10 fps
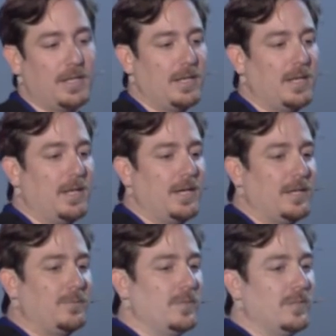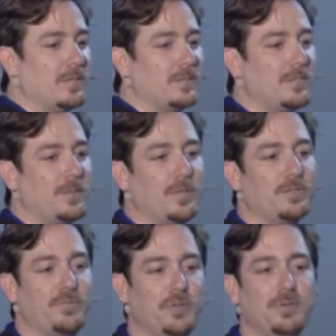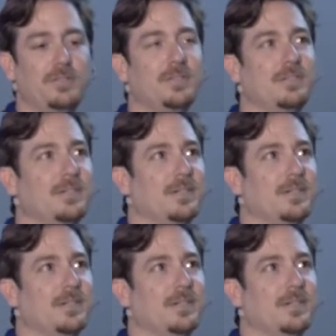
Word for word: and we're going to talk about a few.